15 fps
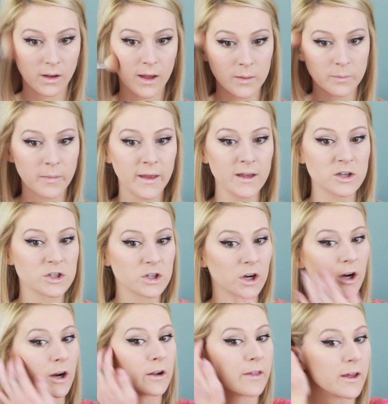And make
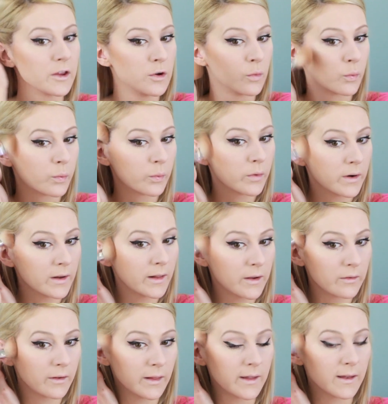sure that you
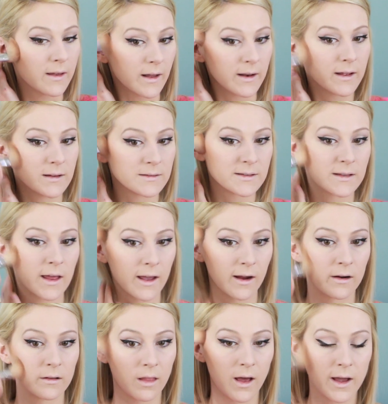really get it into the
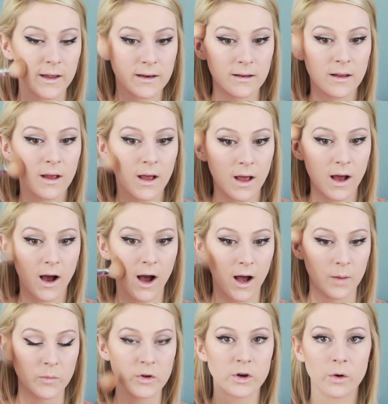hairline.
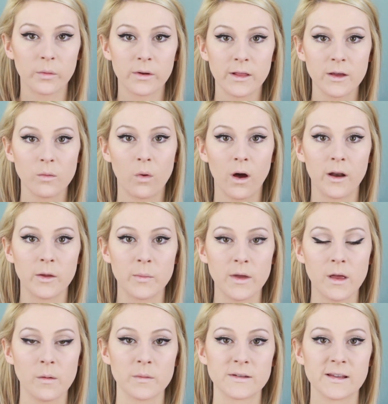You don't really want to
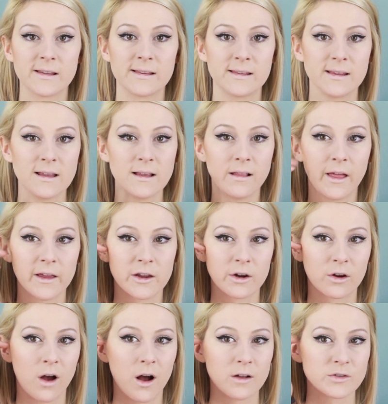be able to see like
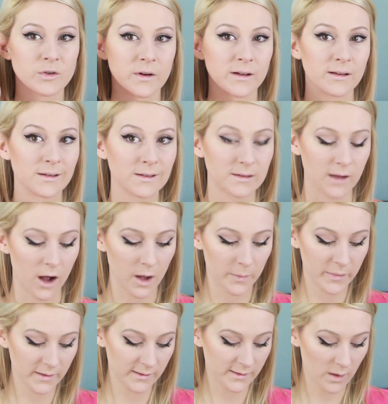your contouring
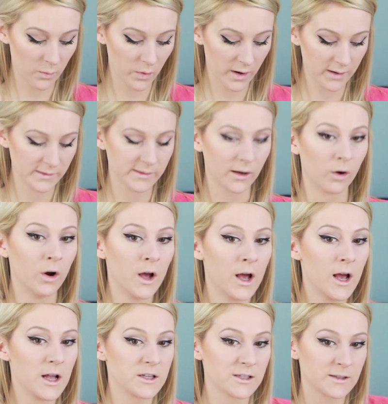stopping somewhere, so
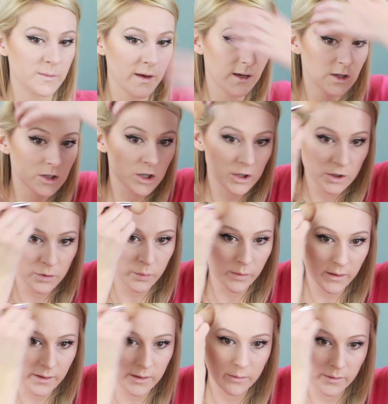just make sure you
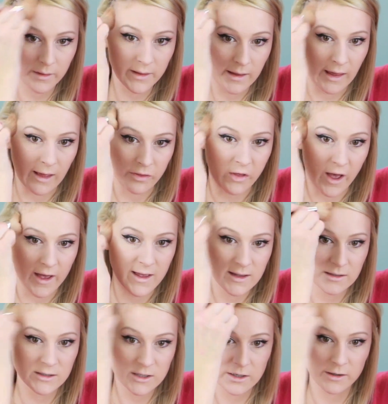really get that
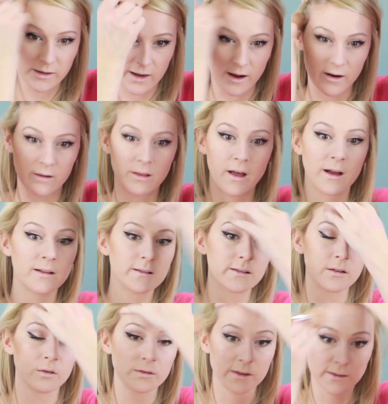into your hairline
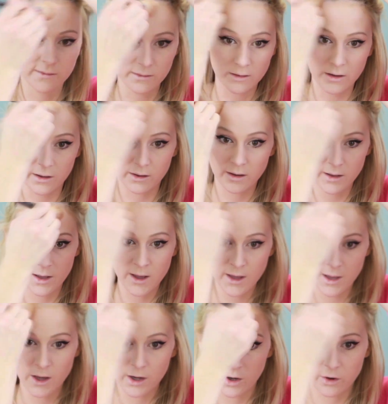so it doesn't look
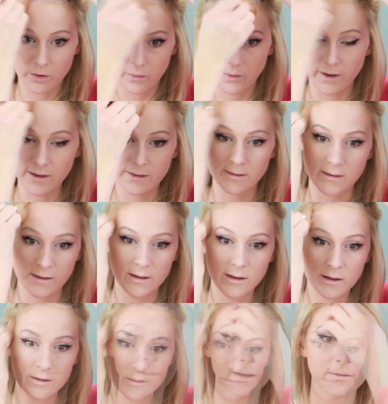crazy.
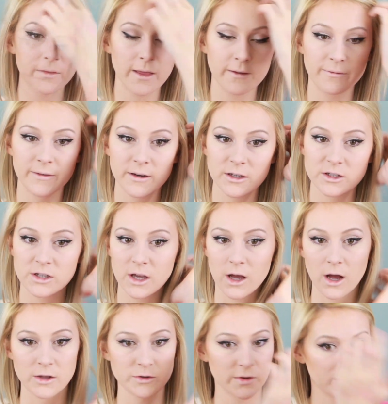Now that I've like finished the
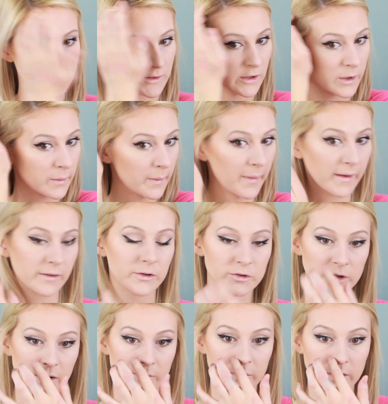contouring, sorry, my bangs are
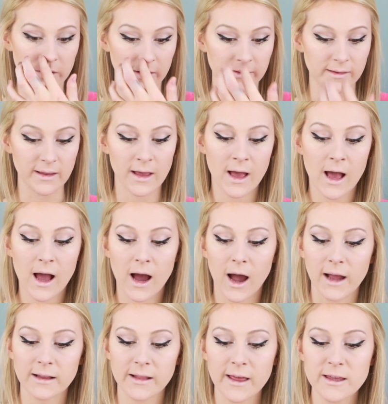driving me crazy,
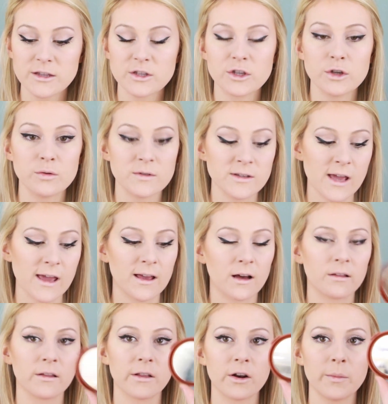I like to take
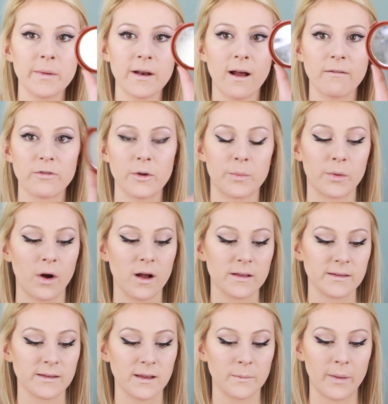a little bit of the
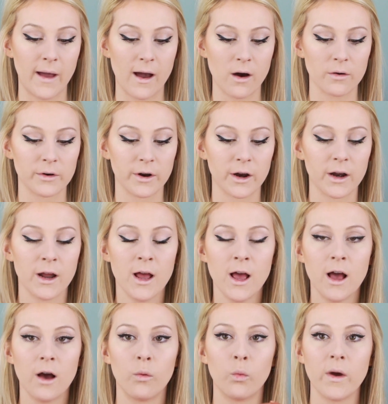bronzing powder
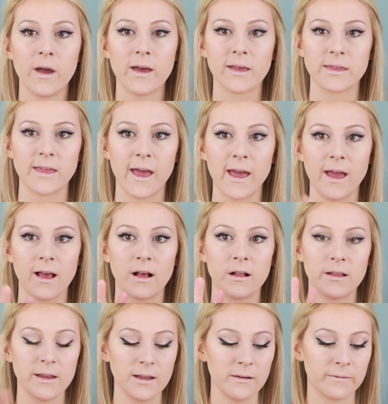with a
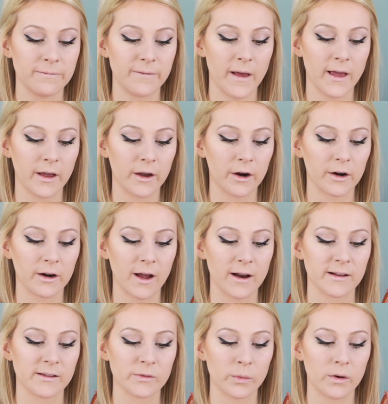clean finger,
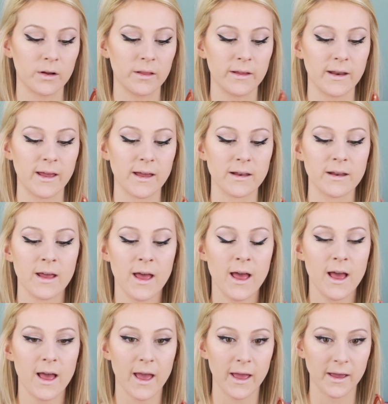kind of swirl it in
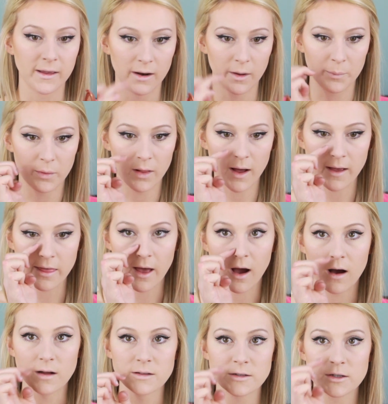and apply that
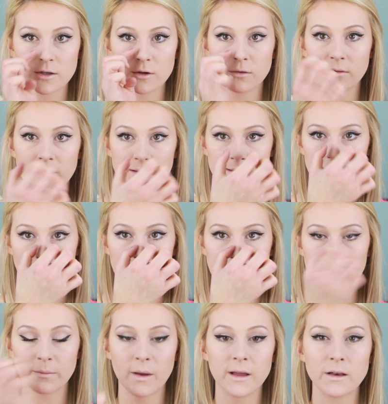onto the
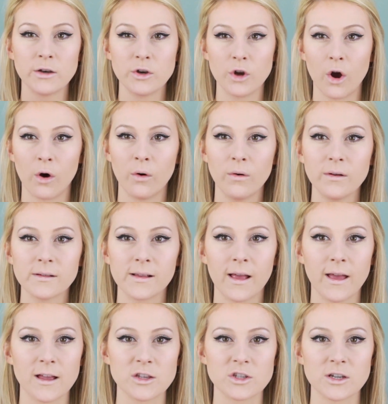sides of my nose.
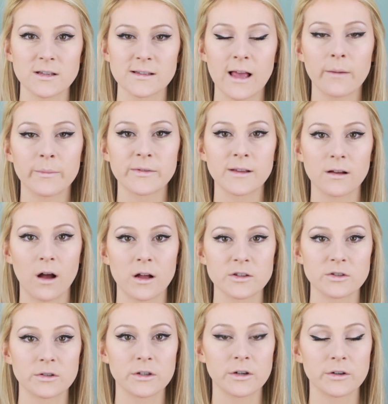It just helps to
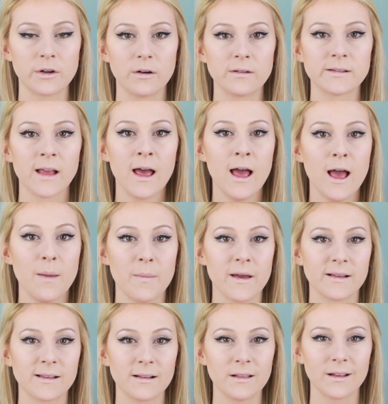contour your nose,
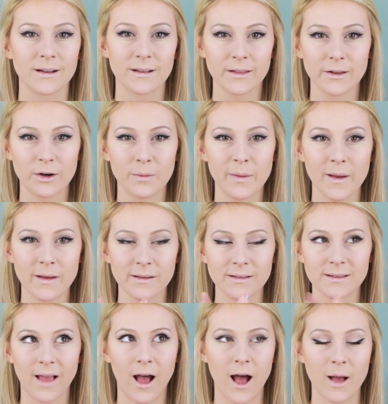makes it look a little bit
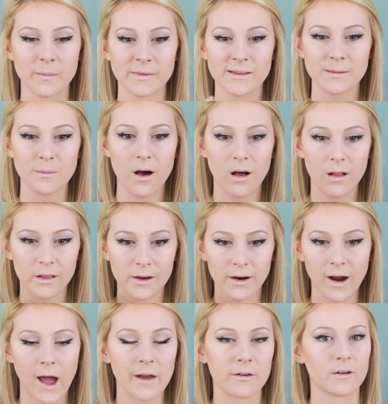
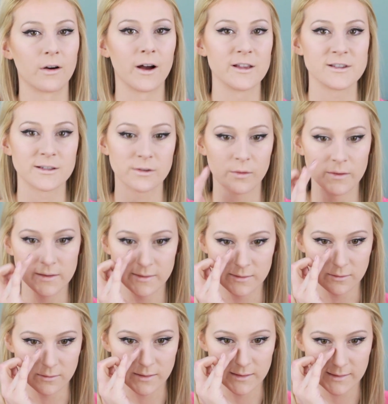smaller. I don't know, I just always
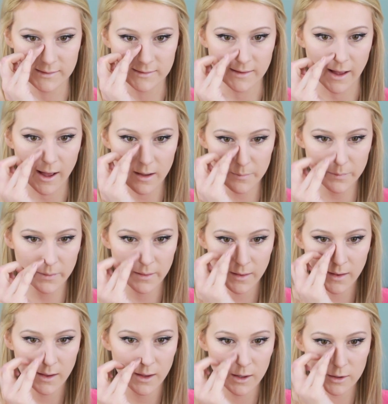do this step.
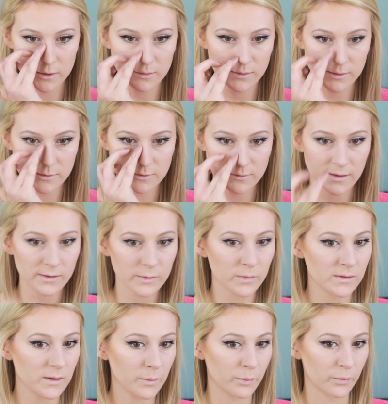You can do this
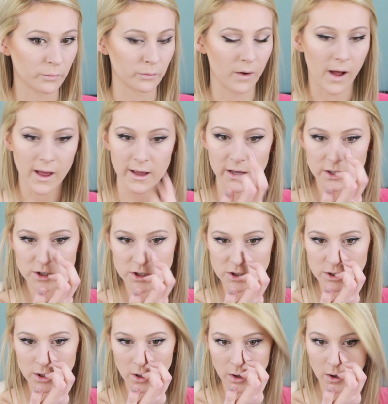with a
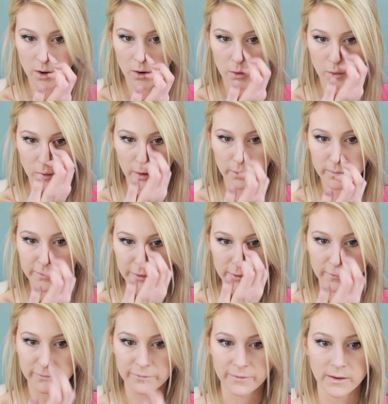brush or with
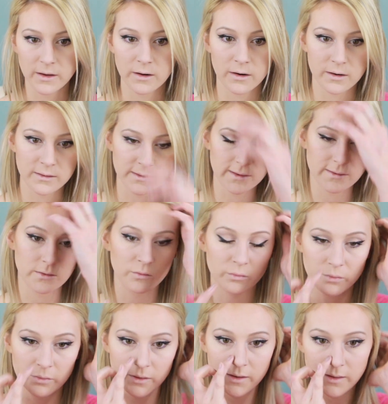your finger, it doesn't
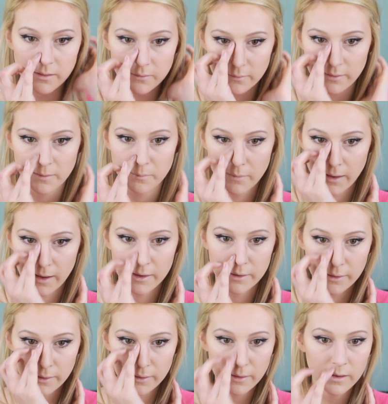really
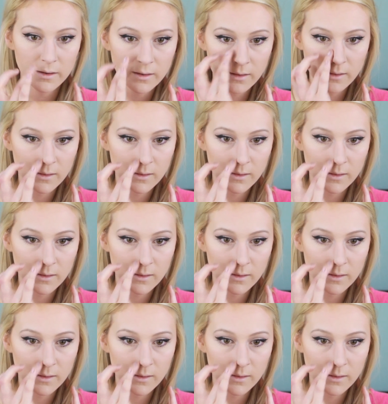matter.